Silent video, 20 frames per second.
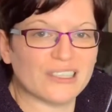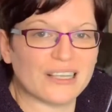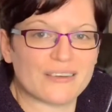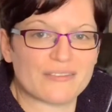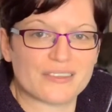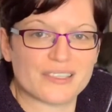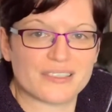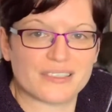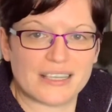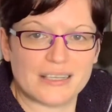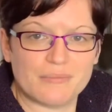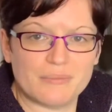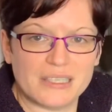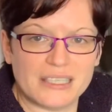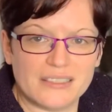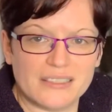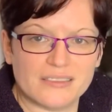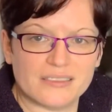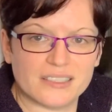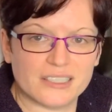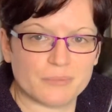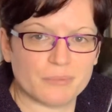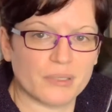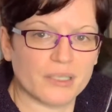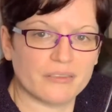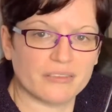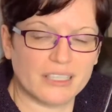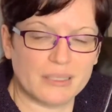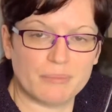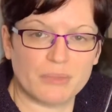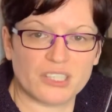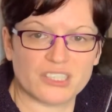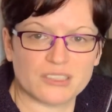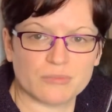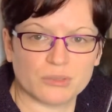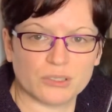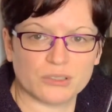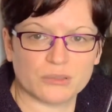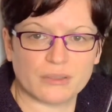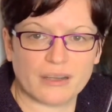have the same needs. It's perfectly
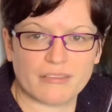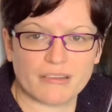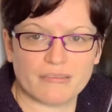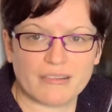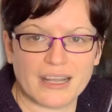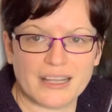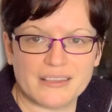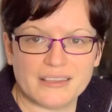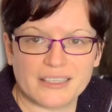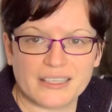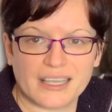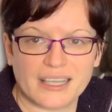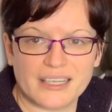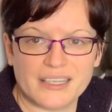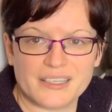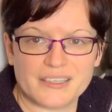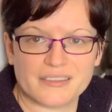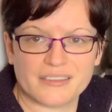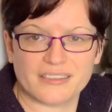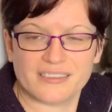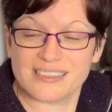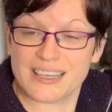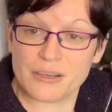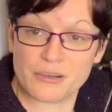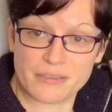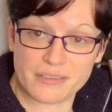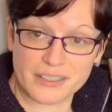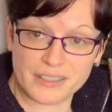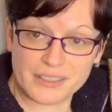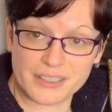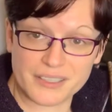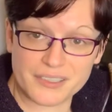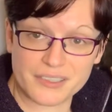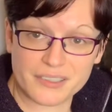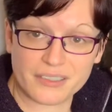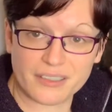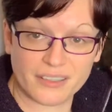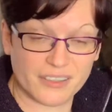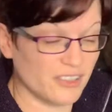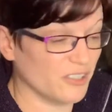possible to have a rat in the cage that's out of
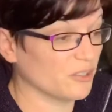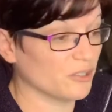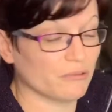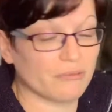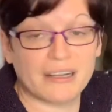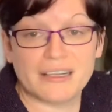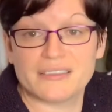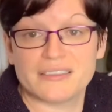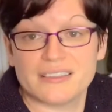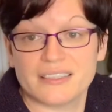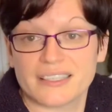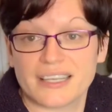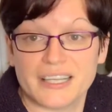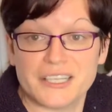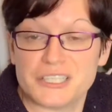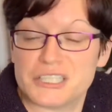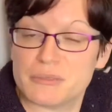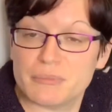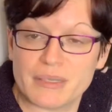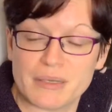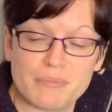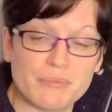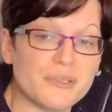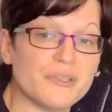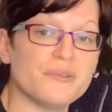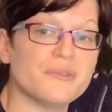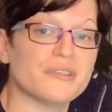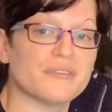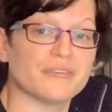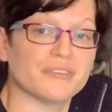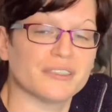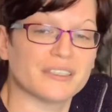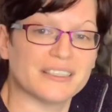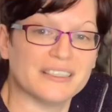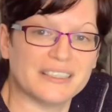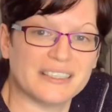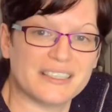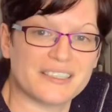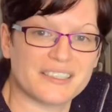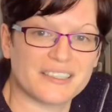condition and the other rats in the cage should be in beautiful
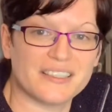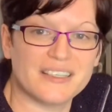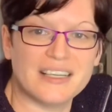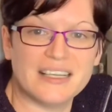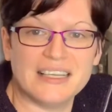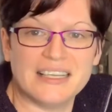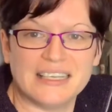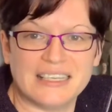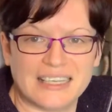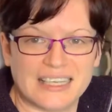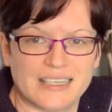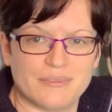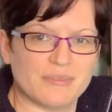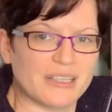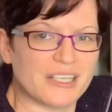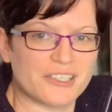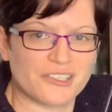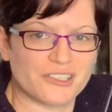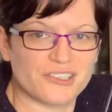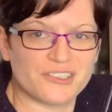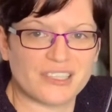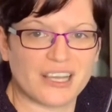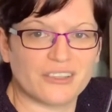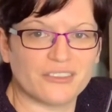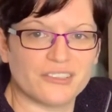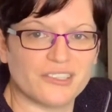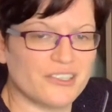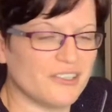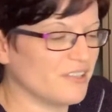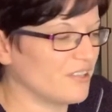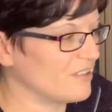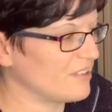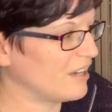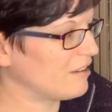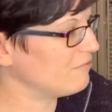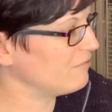condition, and that just tells you that